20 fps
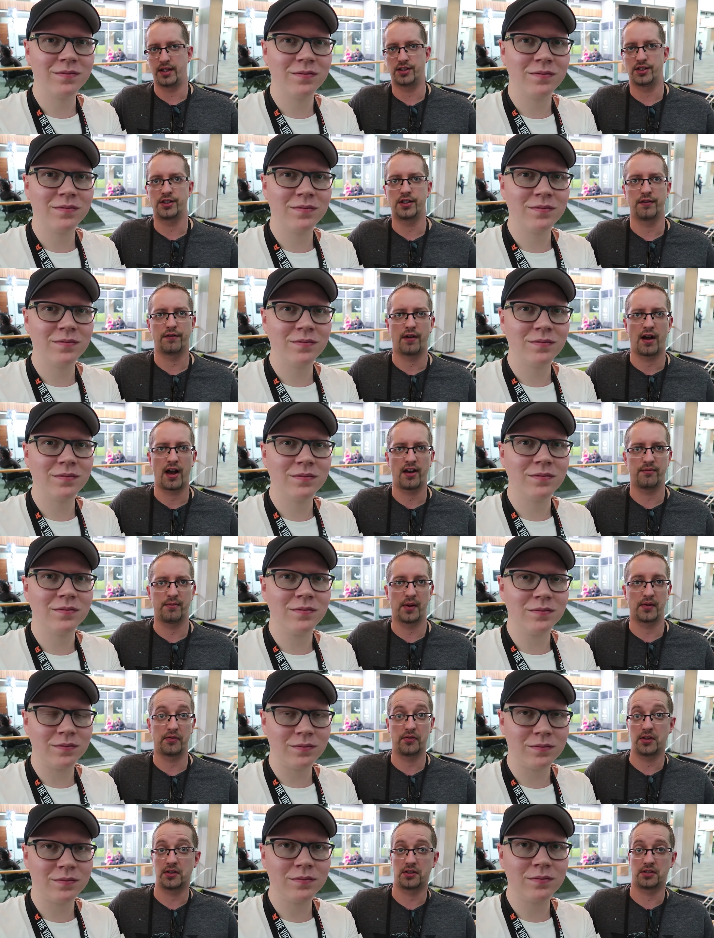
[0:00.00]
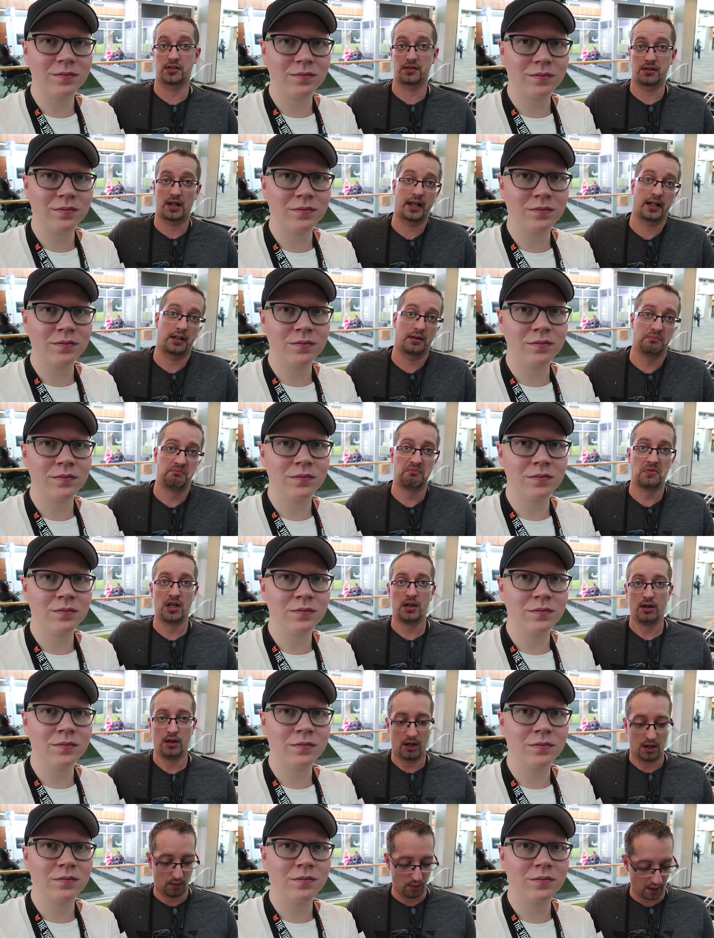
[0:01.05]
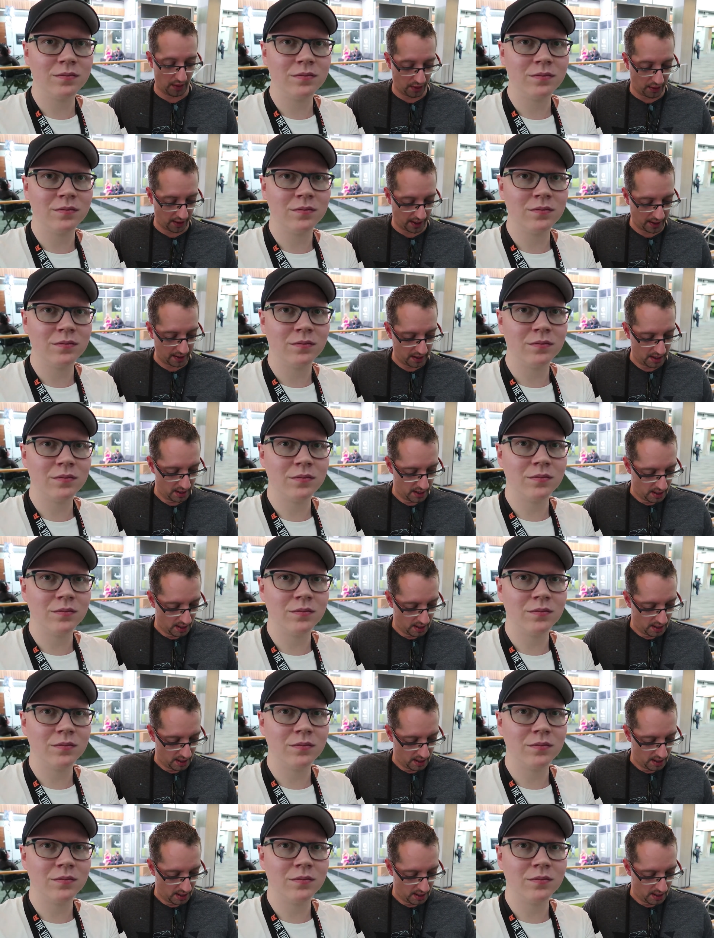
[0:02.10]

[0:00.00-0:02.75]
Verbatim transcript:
Speaker 1: the HTC Vive. But this is like one thing.